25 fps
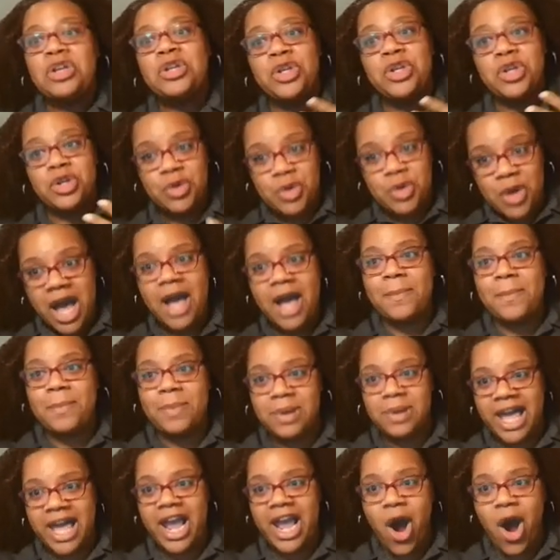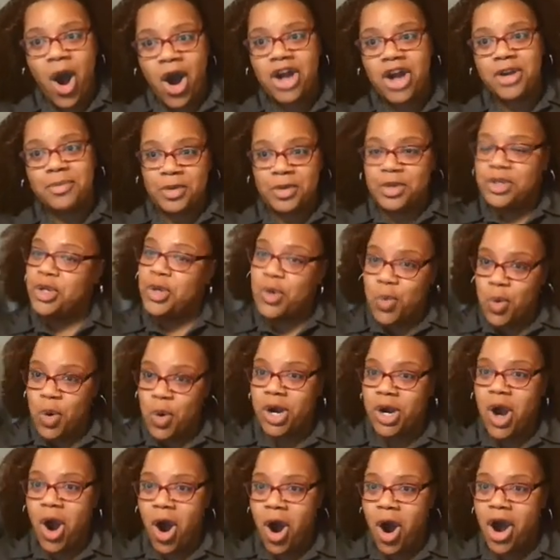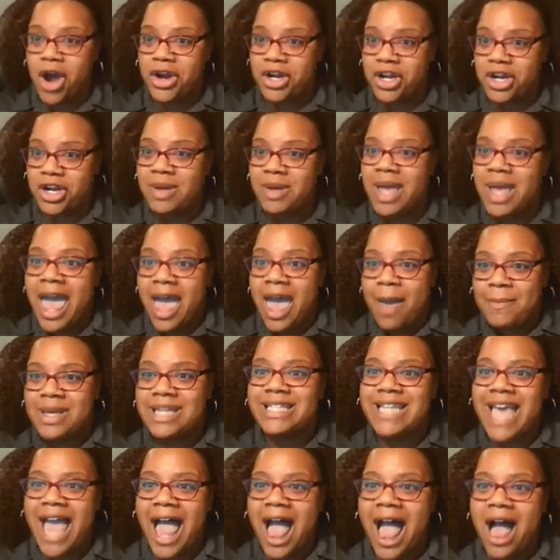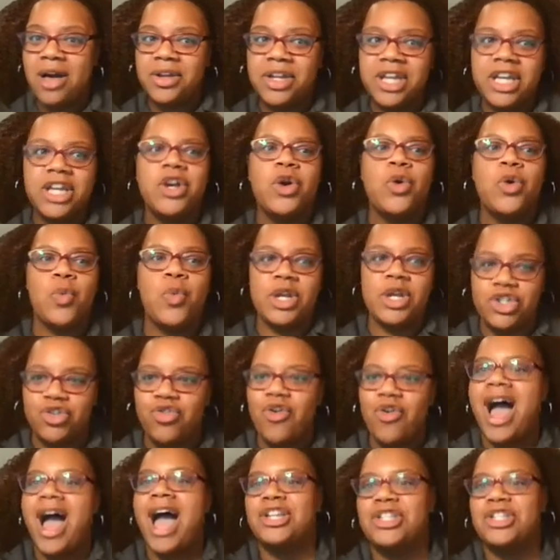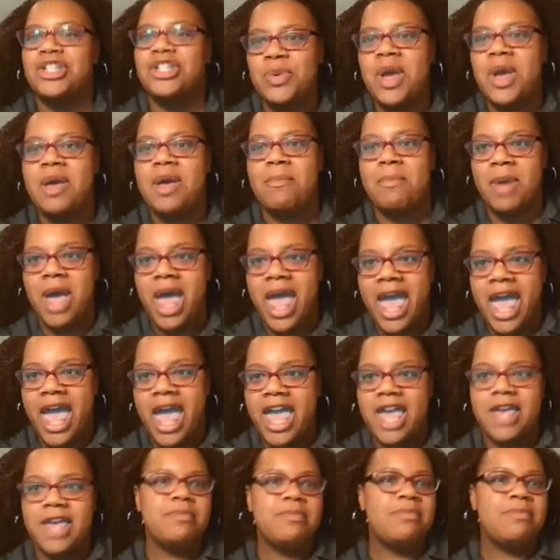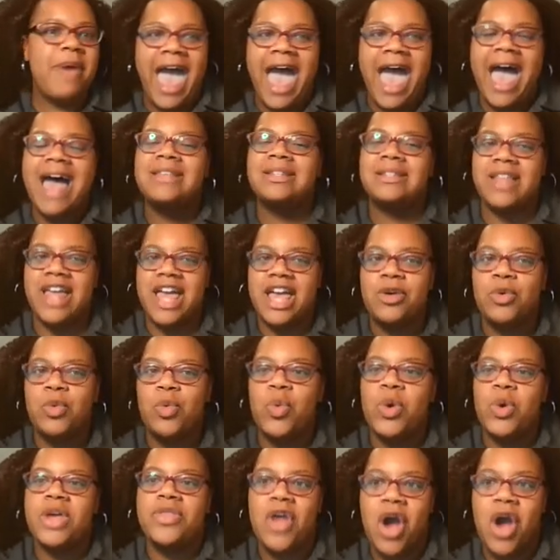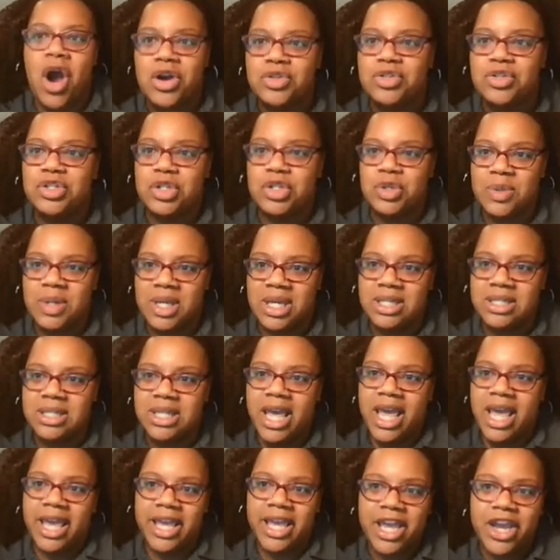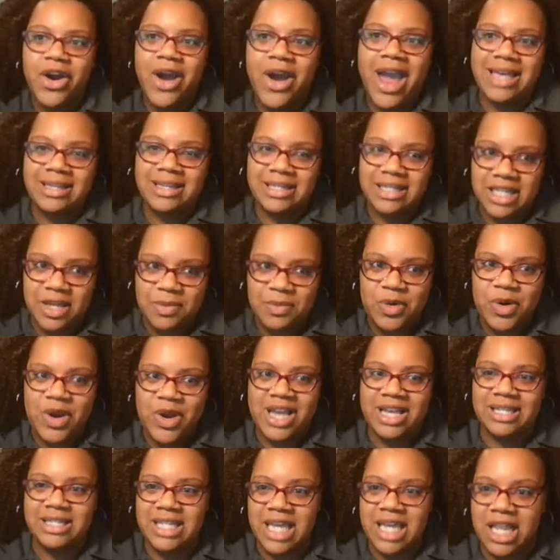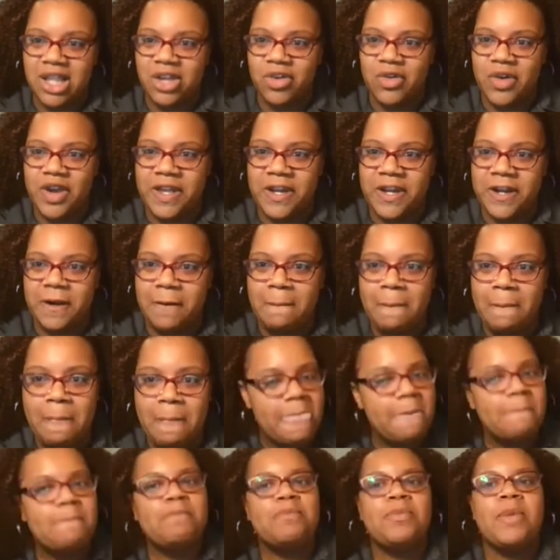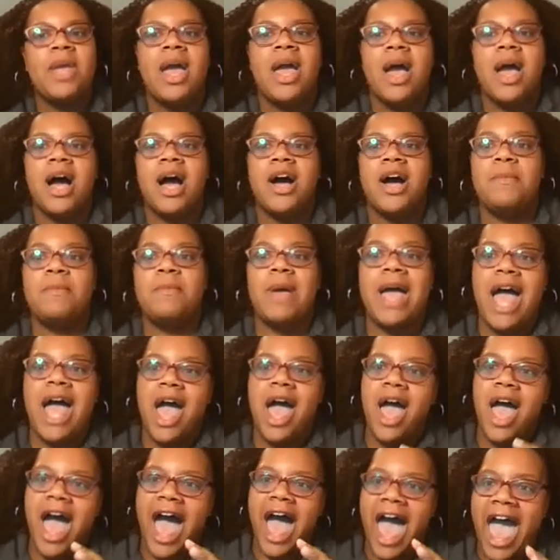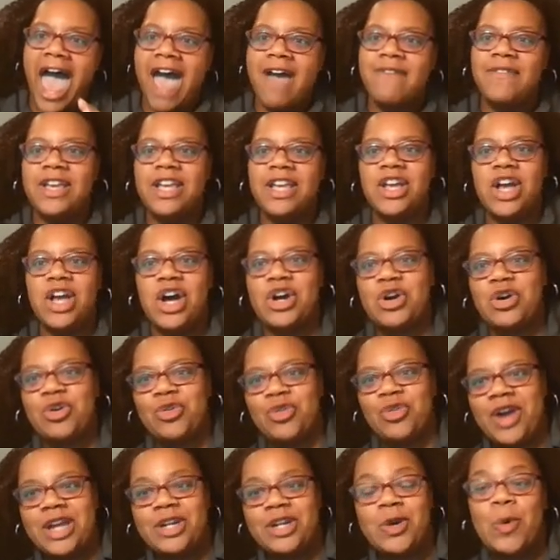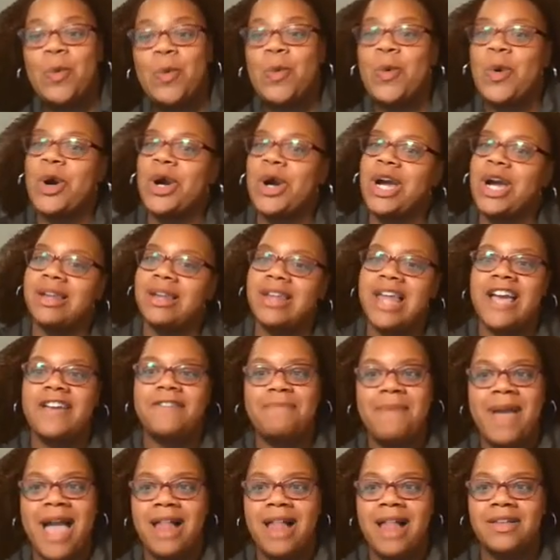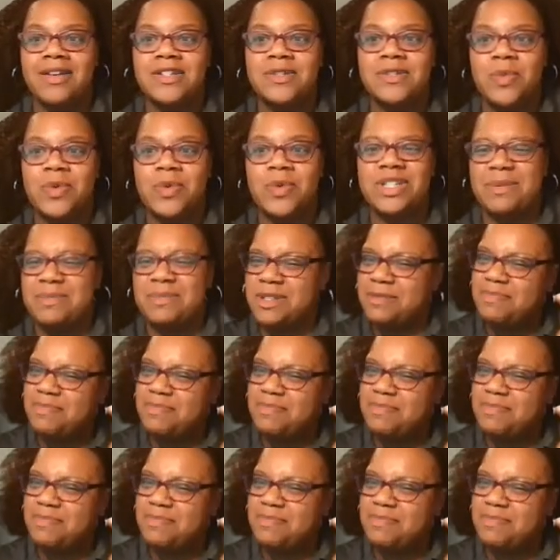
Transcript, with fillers: you play hard, but you work harder. mentality, we try to impact that with our students here at Summer Accelerator. Having a great work-life balance, which I'm